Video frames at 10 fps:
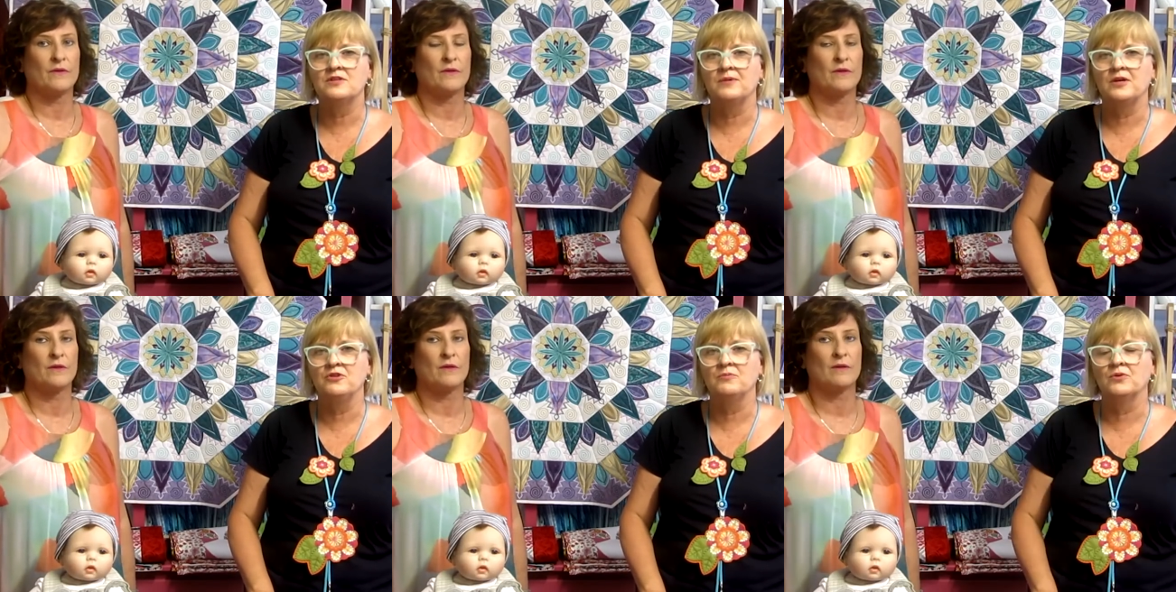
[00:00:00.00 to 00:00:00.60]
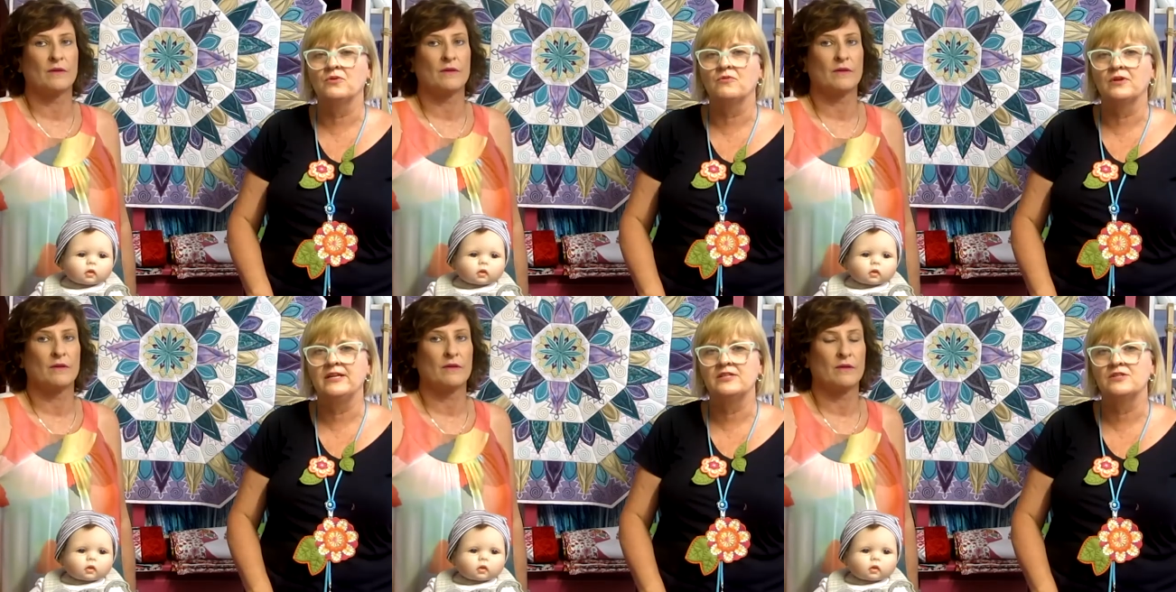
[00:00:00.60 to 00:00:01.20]
Speaker 1: There'll be a new block
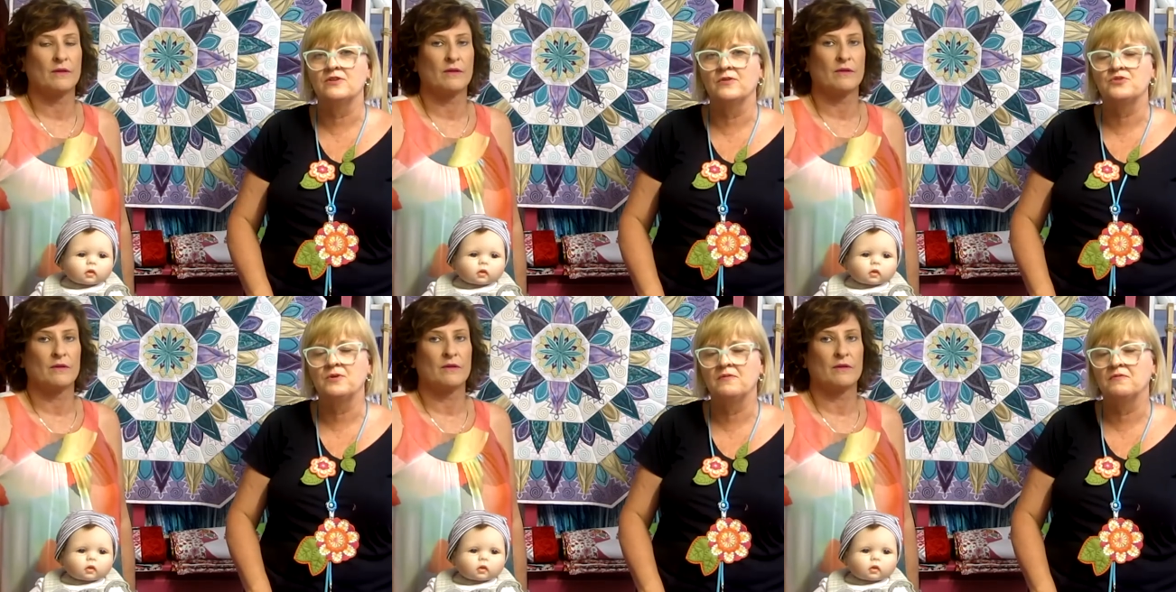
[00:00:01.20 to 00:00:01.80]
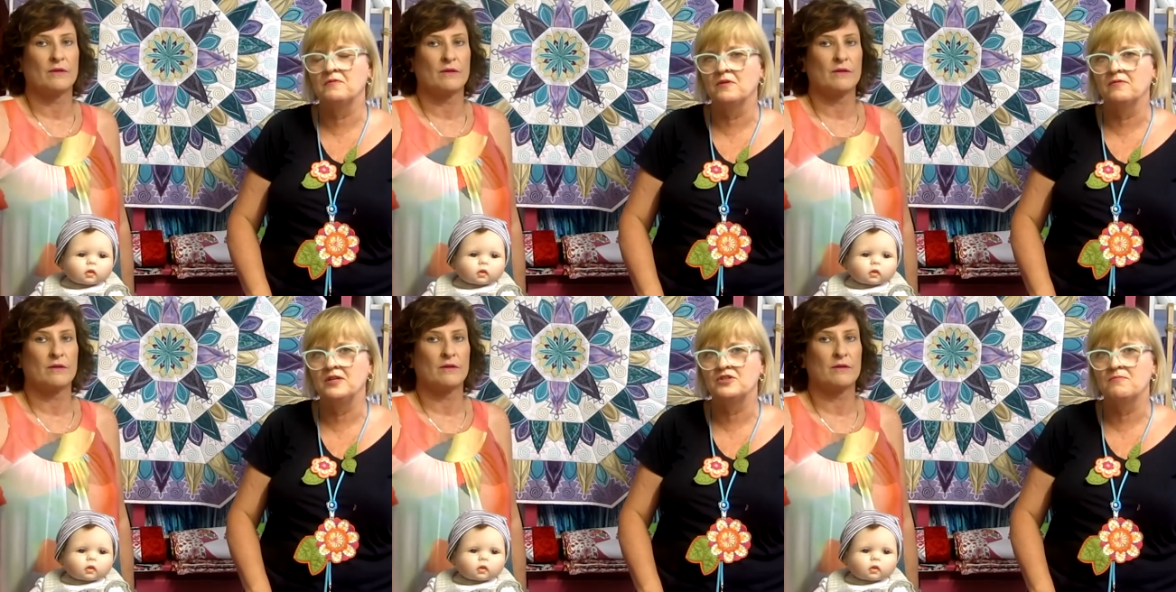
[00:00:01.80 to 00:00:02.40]
released on the twenty-fifth
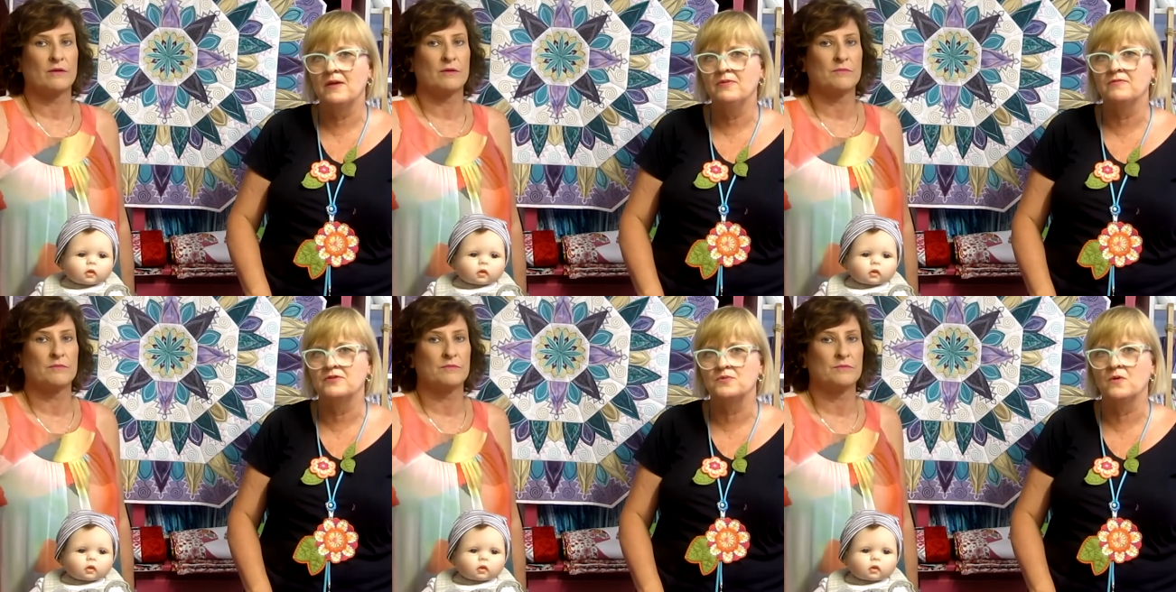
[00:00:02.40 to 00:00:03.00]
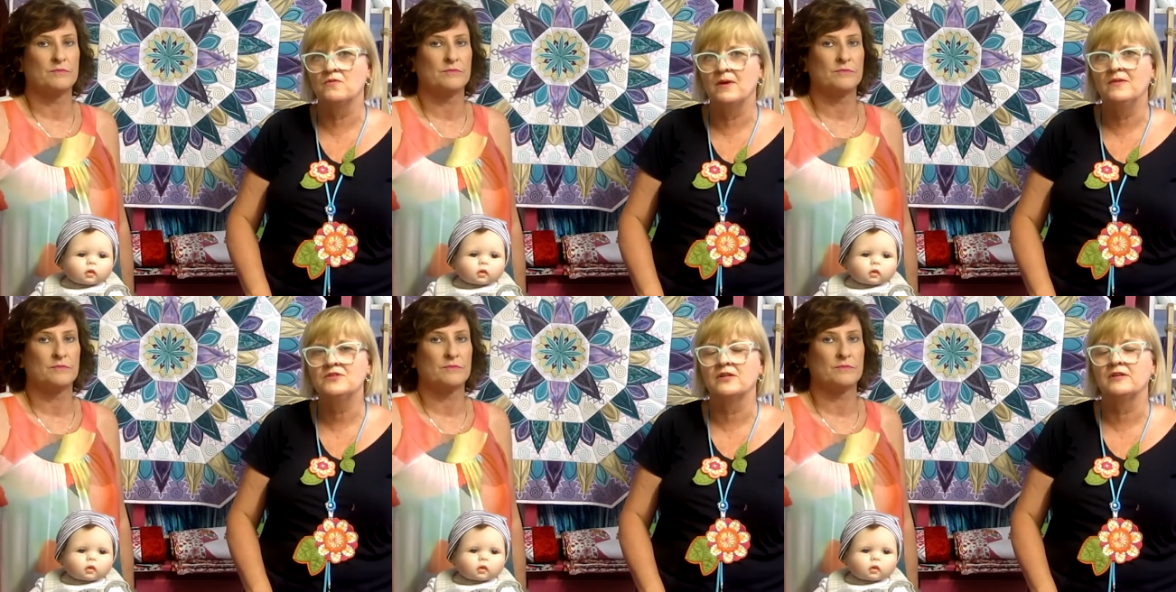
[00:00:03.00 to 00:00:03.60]
of each month for twelve
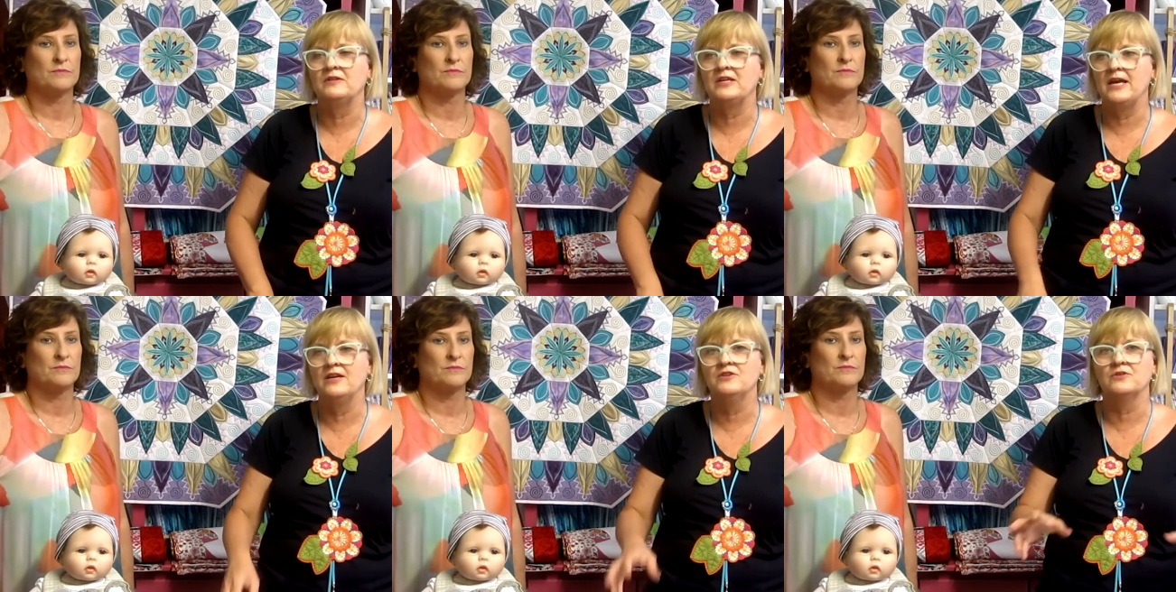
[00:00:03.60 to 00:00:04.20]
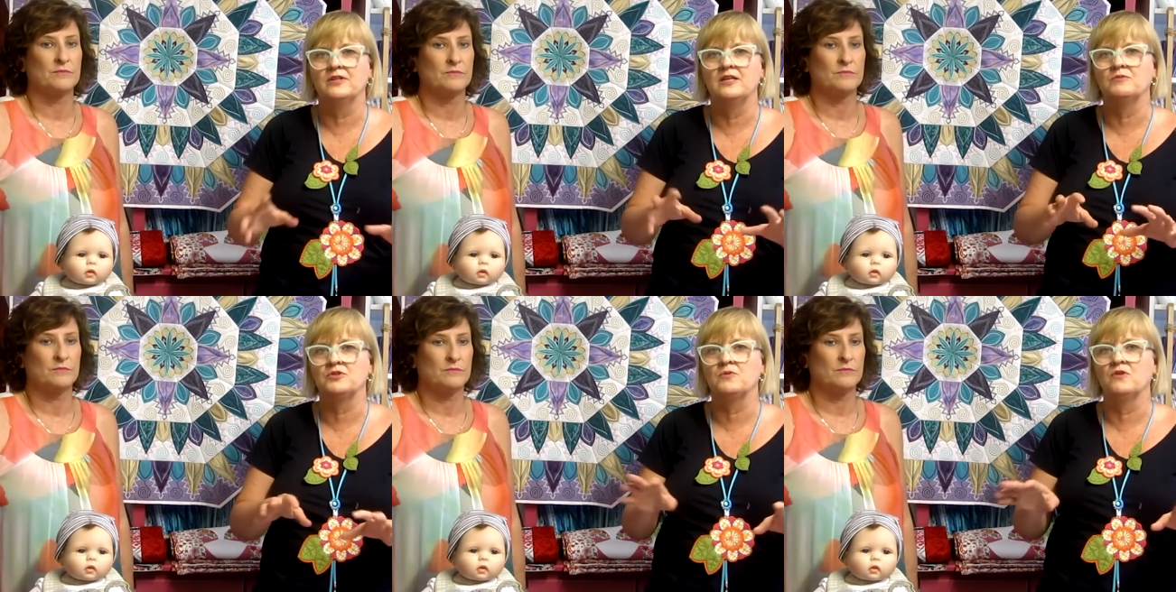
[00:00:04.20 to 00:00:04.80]
months. So in the end, you'll end
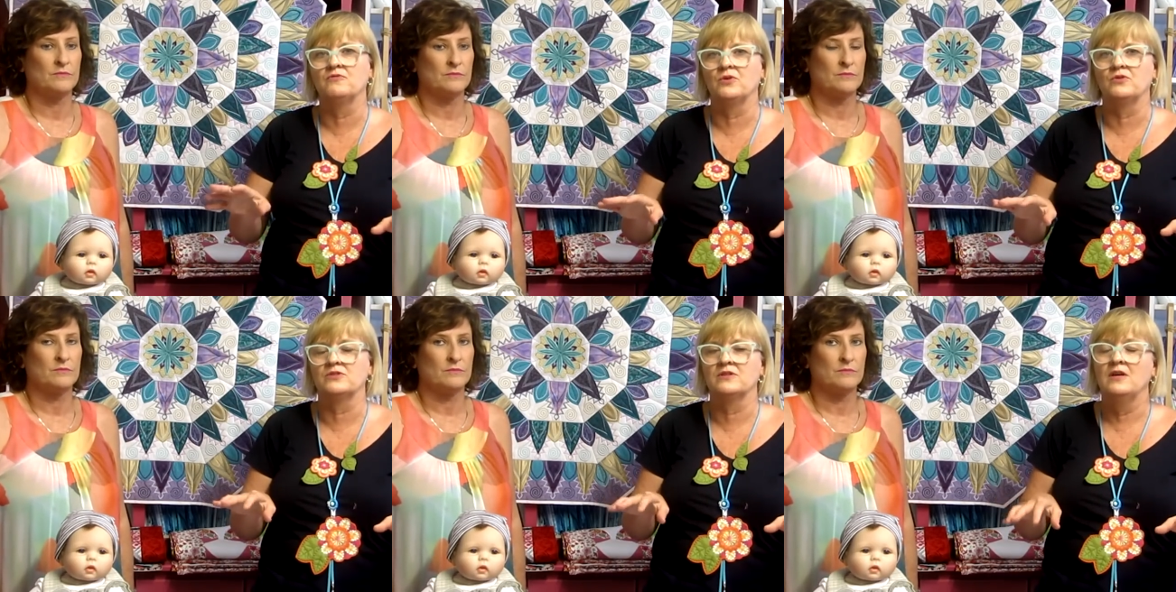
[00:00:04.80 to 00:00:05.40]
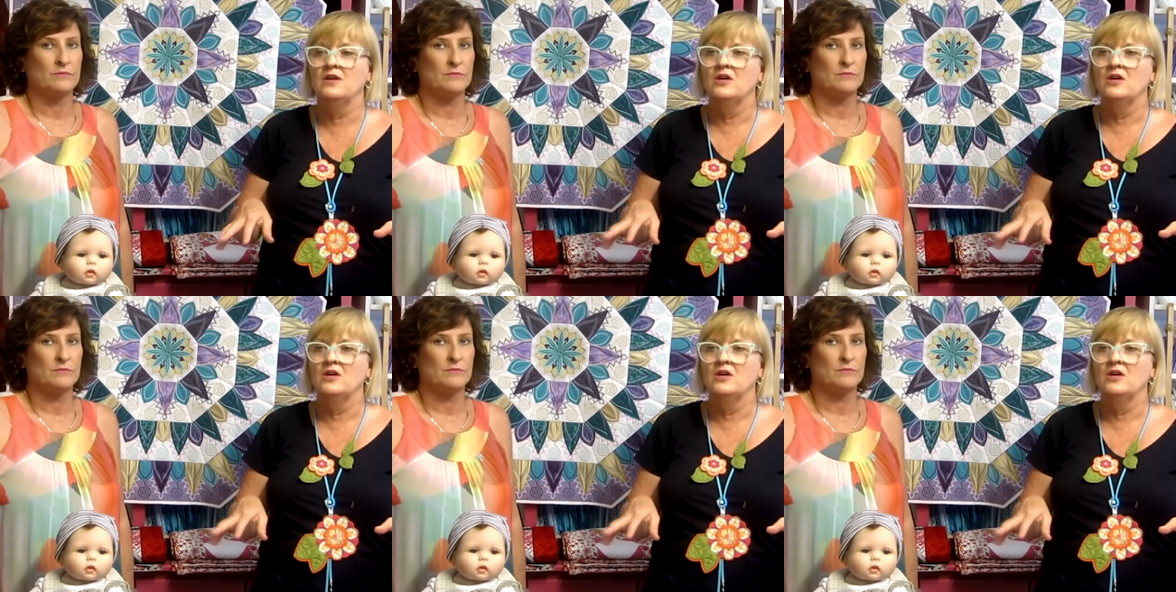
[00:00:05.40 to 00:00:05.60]
up with twelve blocks.